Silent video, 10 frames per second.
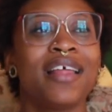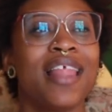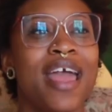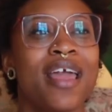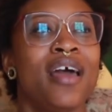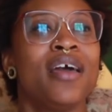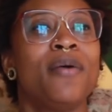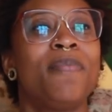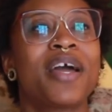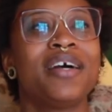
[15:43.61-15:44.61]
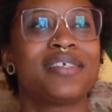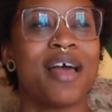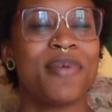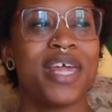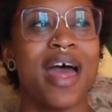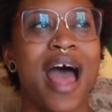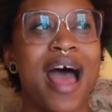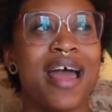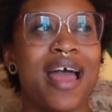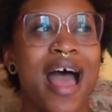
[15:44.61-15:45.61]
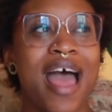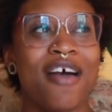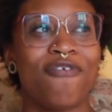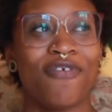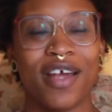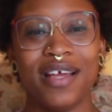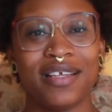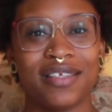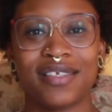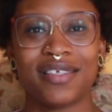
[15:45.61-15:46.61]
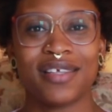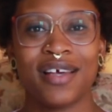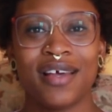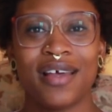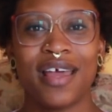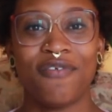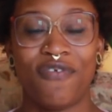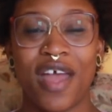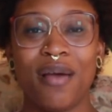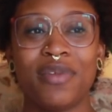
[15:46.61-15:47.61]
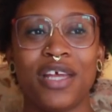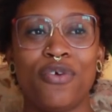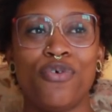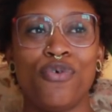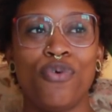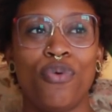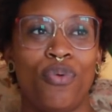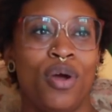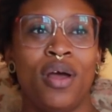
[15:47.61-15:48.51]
Like, because I mean, I have friends and family who